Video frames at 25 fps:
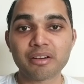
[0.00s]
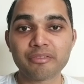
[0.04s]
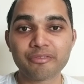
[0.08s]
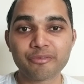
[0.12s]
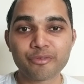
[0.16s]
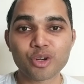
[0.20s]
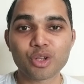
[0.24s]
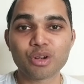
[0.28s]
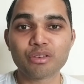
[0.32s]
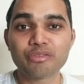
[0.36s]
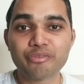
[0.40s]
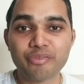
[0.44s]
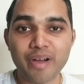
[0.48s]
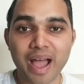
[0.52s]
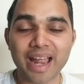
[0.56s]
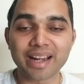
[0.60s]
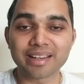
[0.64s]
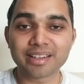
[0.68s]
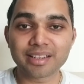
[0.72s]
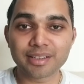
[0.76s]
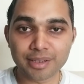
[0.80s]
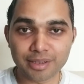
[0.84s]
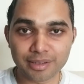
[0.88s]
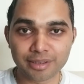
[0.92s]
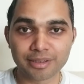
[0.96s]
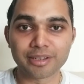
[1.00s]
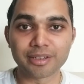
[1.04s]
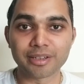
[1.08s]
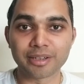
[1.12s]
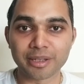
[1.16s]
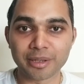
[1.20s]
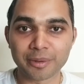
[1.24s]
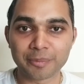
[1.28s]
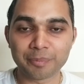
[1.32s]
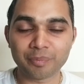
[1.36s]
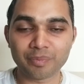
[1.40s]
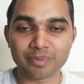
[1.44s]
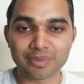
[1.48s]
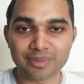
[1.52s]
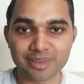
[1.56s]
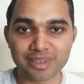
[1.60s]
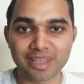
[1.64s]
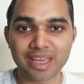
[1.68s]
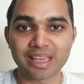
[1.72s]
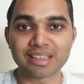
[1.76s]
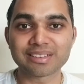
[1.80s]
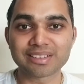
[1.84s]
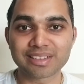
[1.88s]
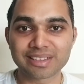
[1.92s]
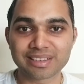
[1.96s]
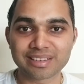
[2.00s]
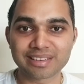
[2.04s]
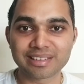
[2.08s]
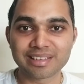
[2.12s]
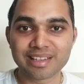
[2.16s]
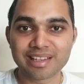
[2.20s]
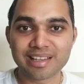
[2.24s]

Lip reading: full fat curd. Yes.